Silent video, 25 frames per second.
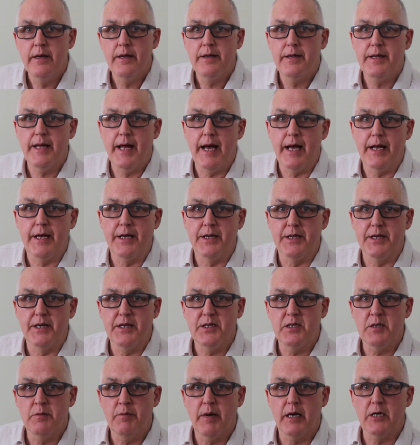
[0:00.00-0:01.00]
Now you
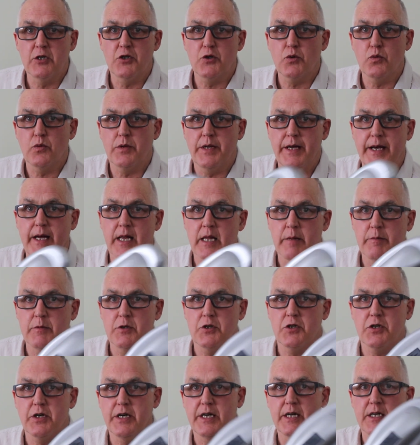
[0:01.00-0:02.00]
need to make sure the head of the
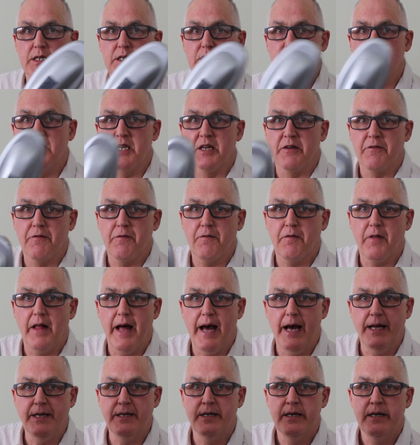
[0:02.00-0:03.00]
machine is sitting
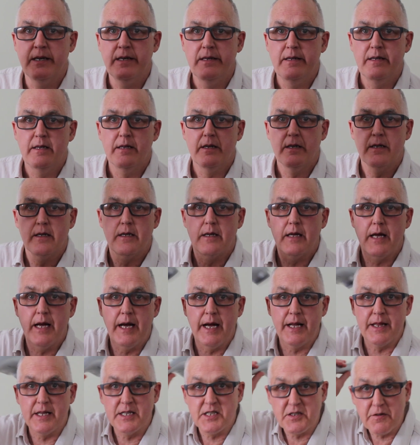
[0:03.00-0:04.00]
flat,
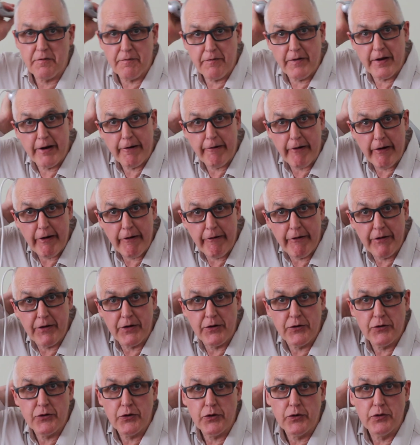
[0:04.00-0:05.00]
and there's a fair
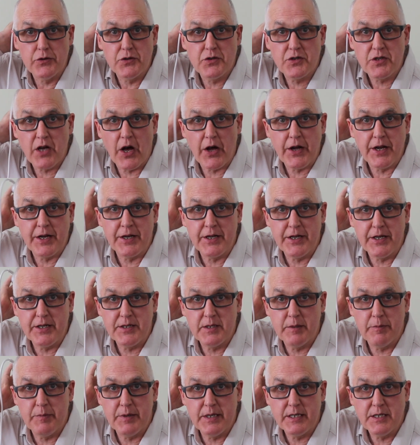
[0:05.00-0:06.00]
area to do, so you need
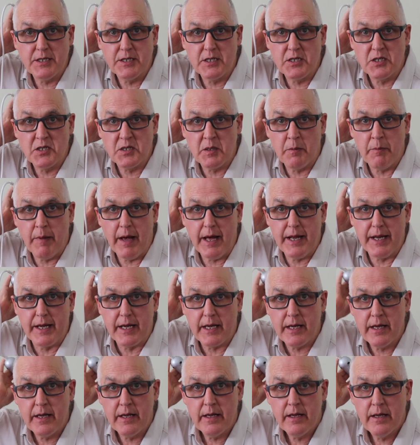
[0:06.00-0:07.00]
to be
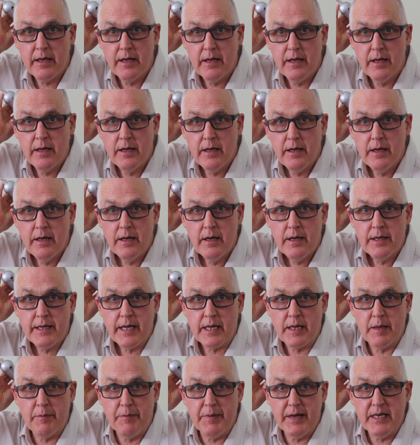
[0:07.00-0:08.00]
systematic.
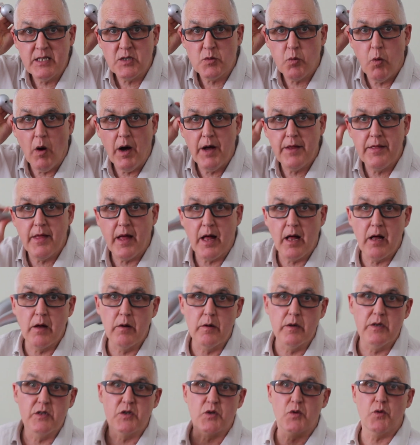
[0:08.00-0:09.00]
Now the best way though
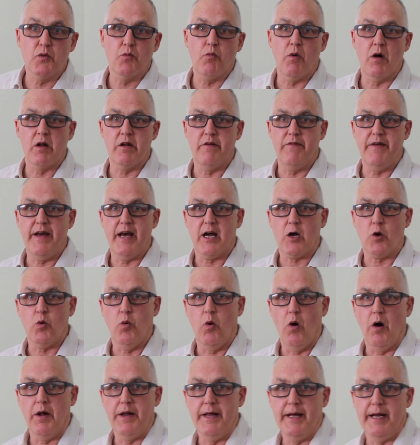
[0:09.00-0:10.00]
is with one of our
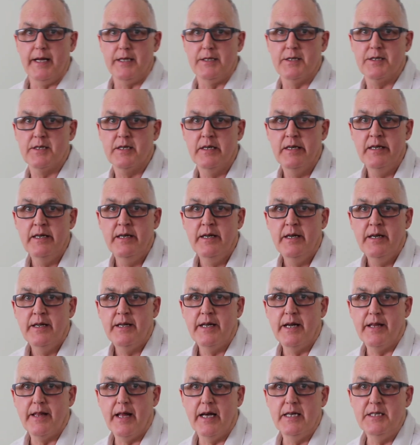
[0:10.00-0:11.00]
quad heads.
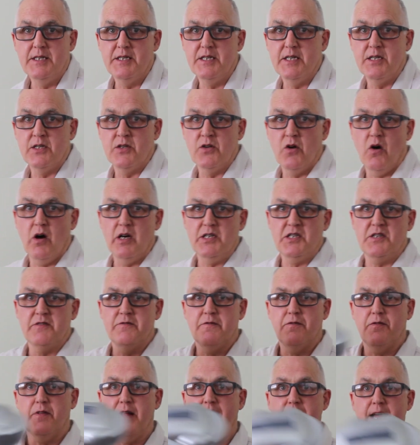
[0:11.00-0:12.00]
Now they sit nice
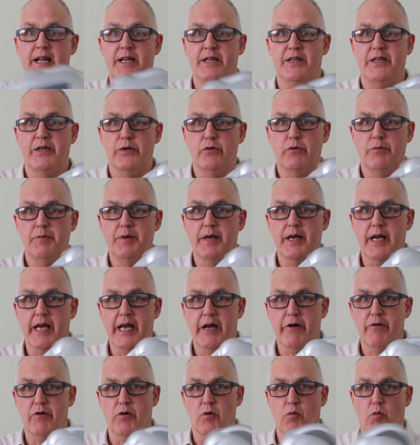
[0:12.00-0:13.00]
and flat and do a big
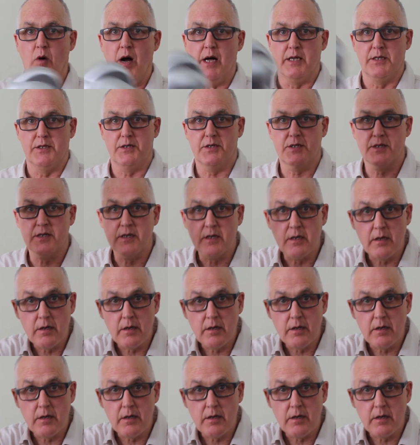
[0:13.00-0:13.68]
area at once.